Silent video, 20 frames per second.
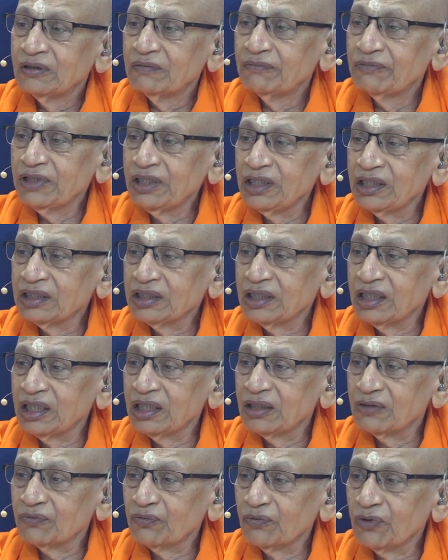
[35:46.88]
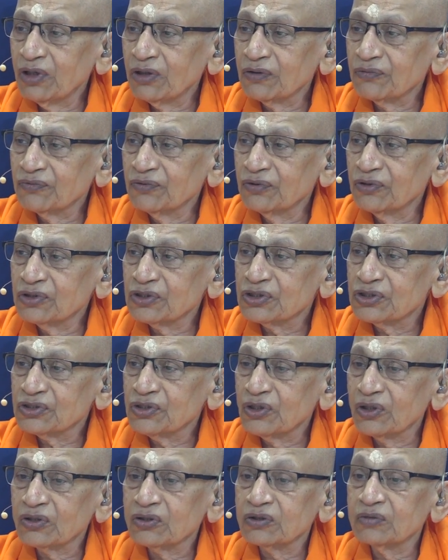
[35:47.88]
Meaning that what was
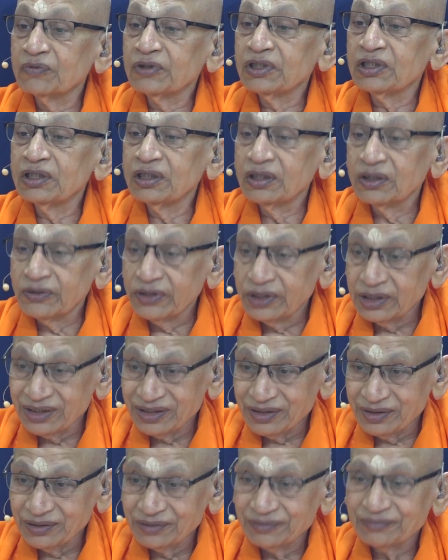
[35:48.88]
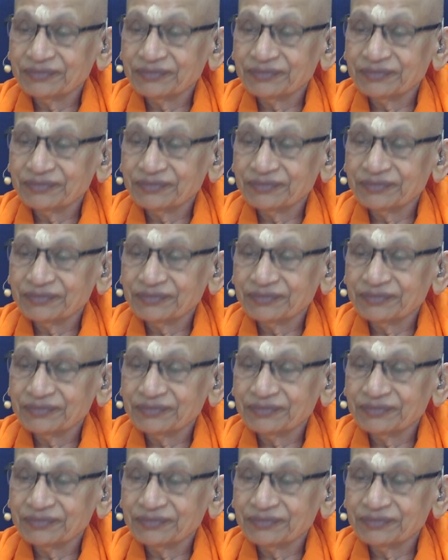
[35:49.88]
thought to be dearest